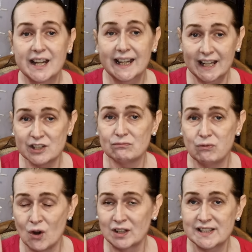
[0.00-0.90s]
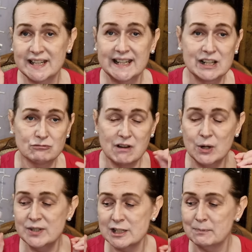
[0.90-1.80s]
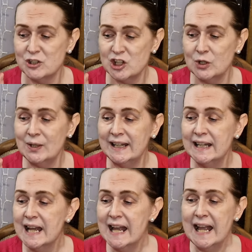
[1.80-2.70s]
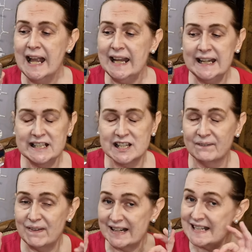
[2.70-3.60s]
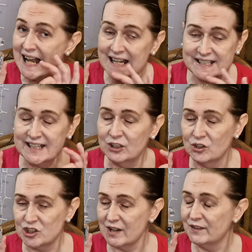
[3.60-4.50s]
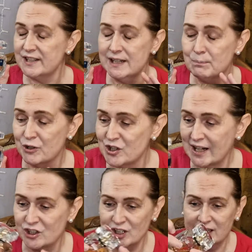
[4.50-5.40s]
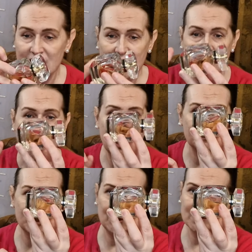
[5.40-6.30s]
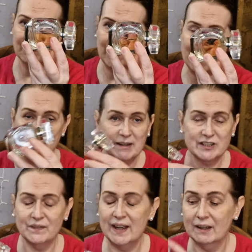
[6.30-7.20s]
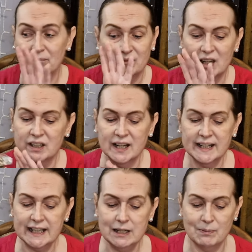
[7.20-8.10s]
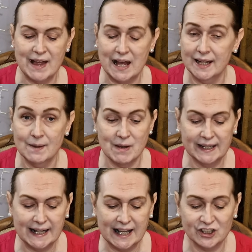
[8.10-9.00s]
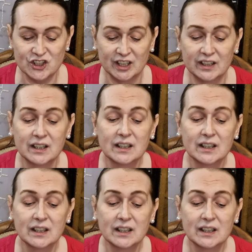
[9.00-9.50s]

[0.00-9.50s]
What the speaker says: it's royalty. It's rose, it's patchouli. It's a fantastic longevity projection. I've used a fair bit of it. I'm going to keep that in my collection